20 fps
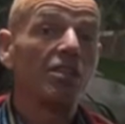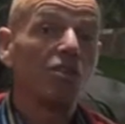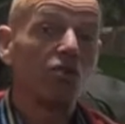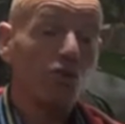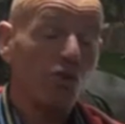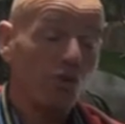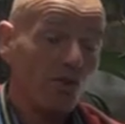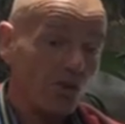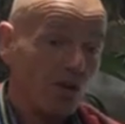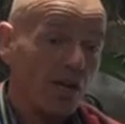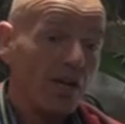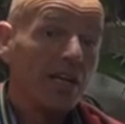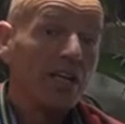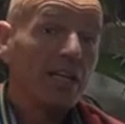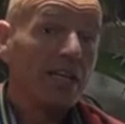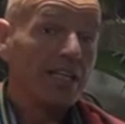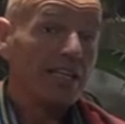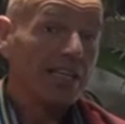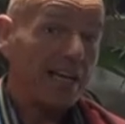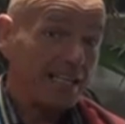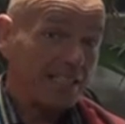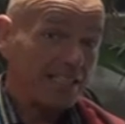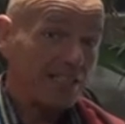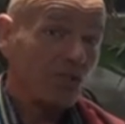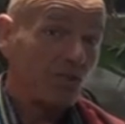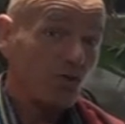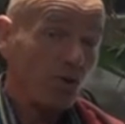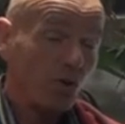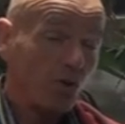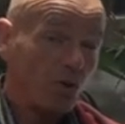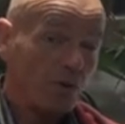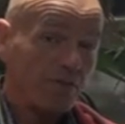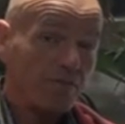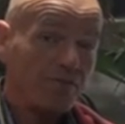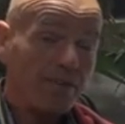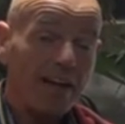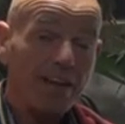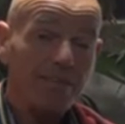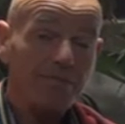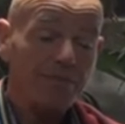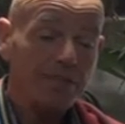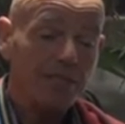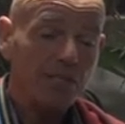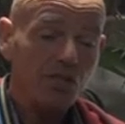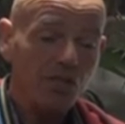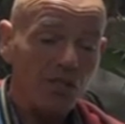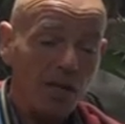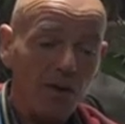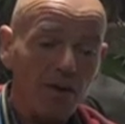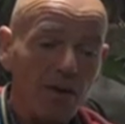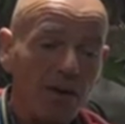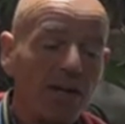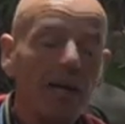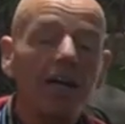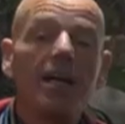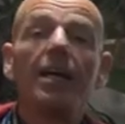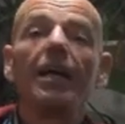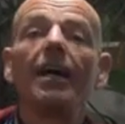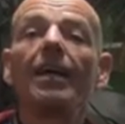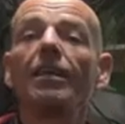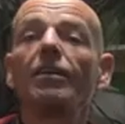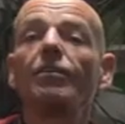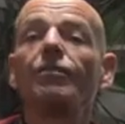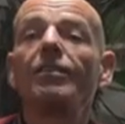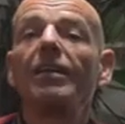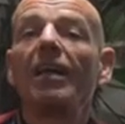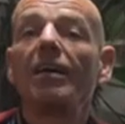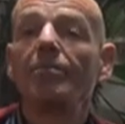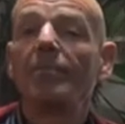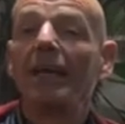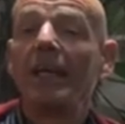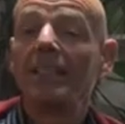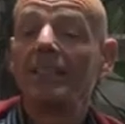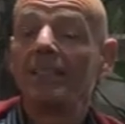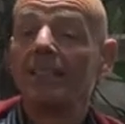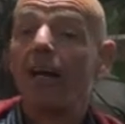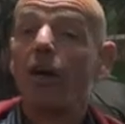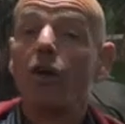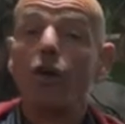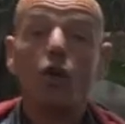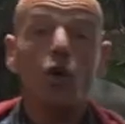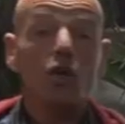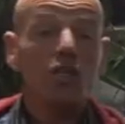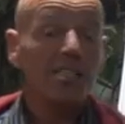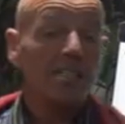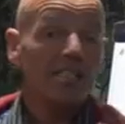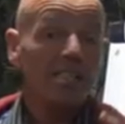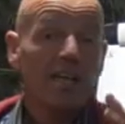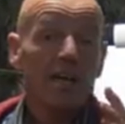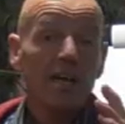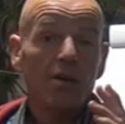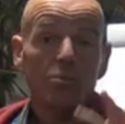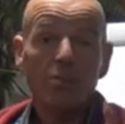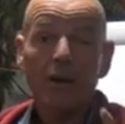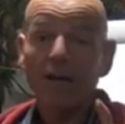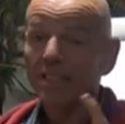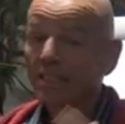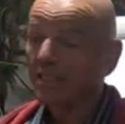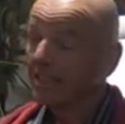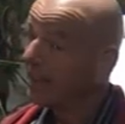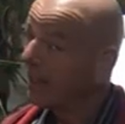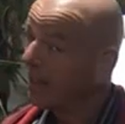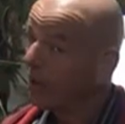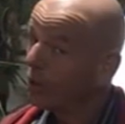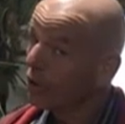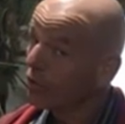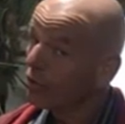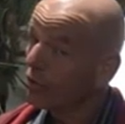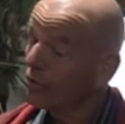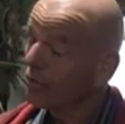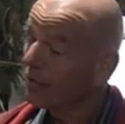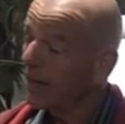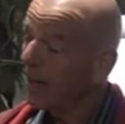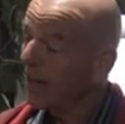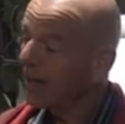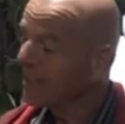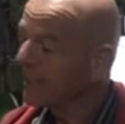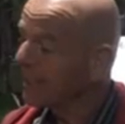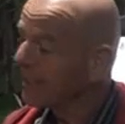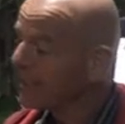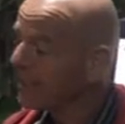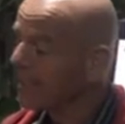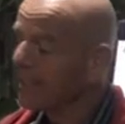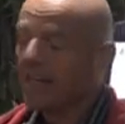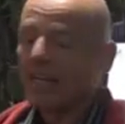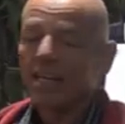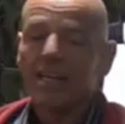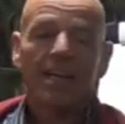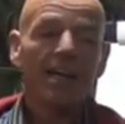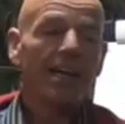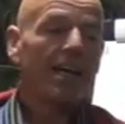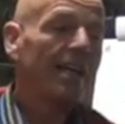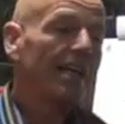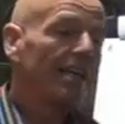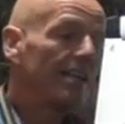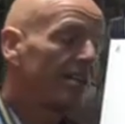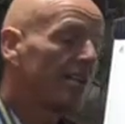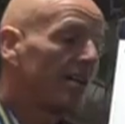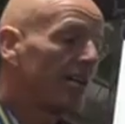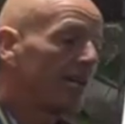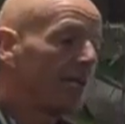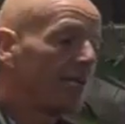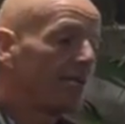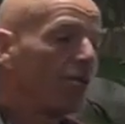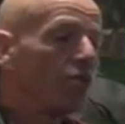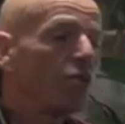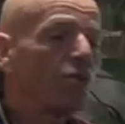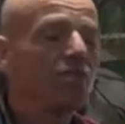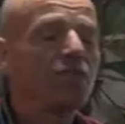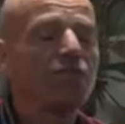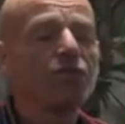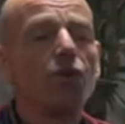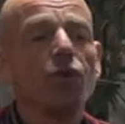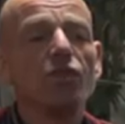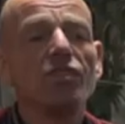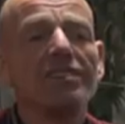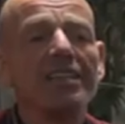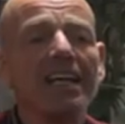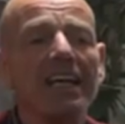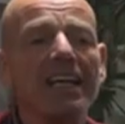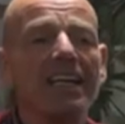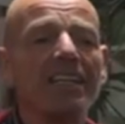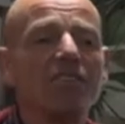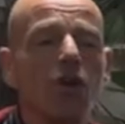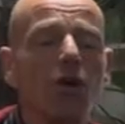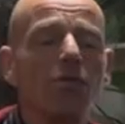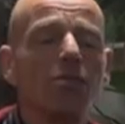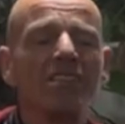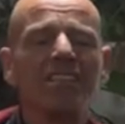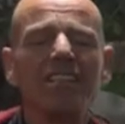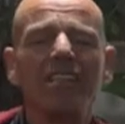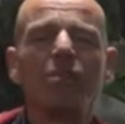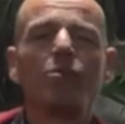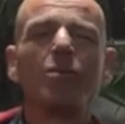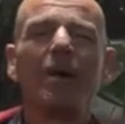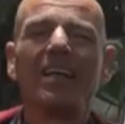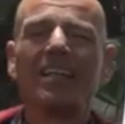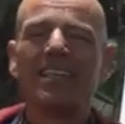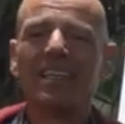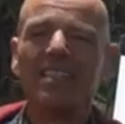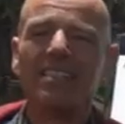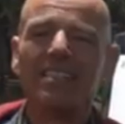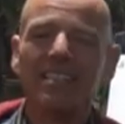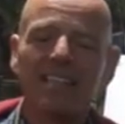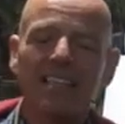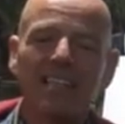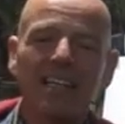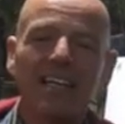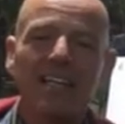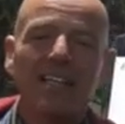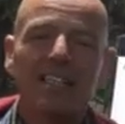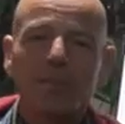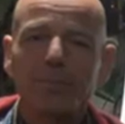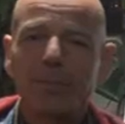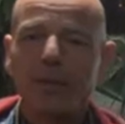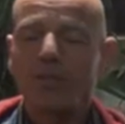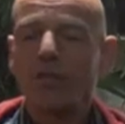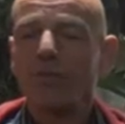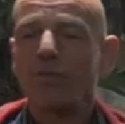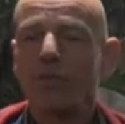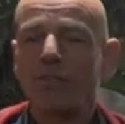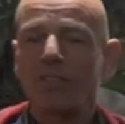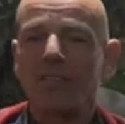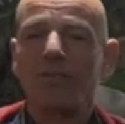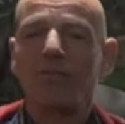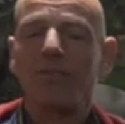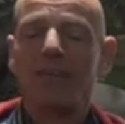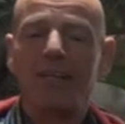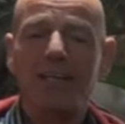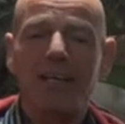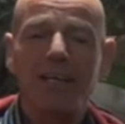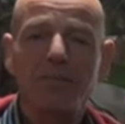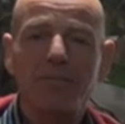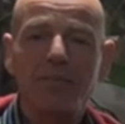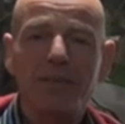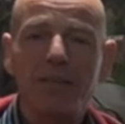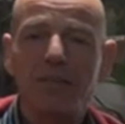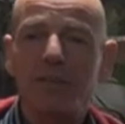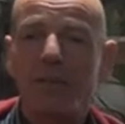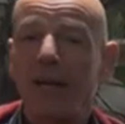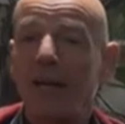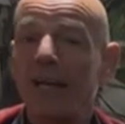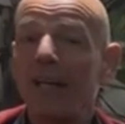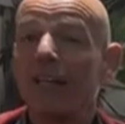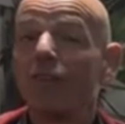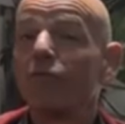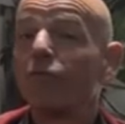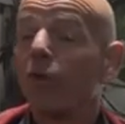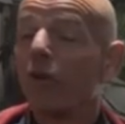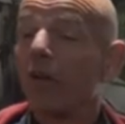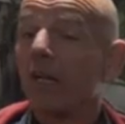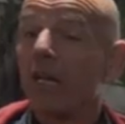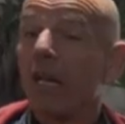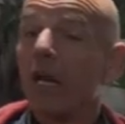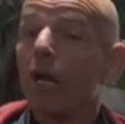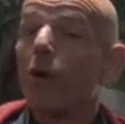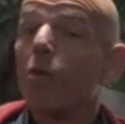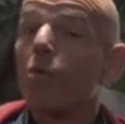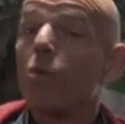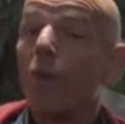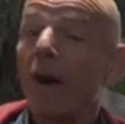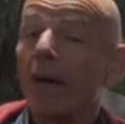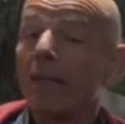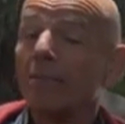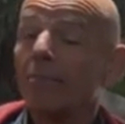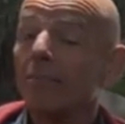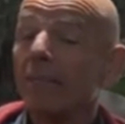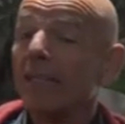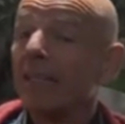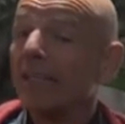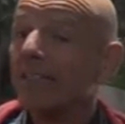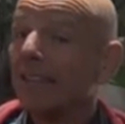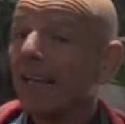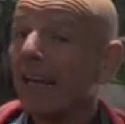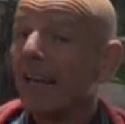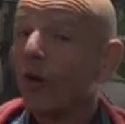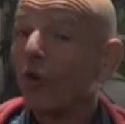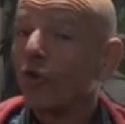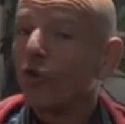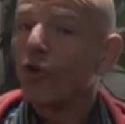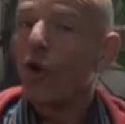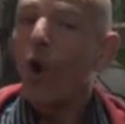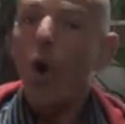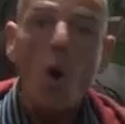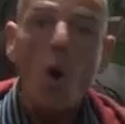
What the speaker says: a nice cold 5-minute shower, and I feel amazing. I lost 1 kilo so far, guys. And look, the first day is obviously quite easy, especially for someone like me where I live on 1 meal a day on the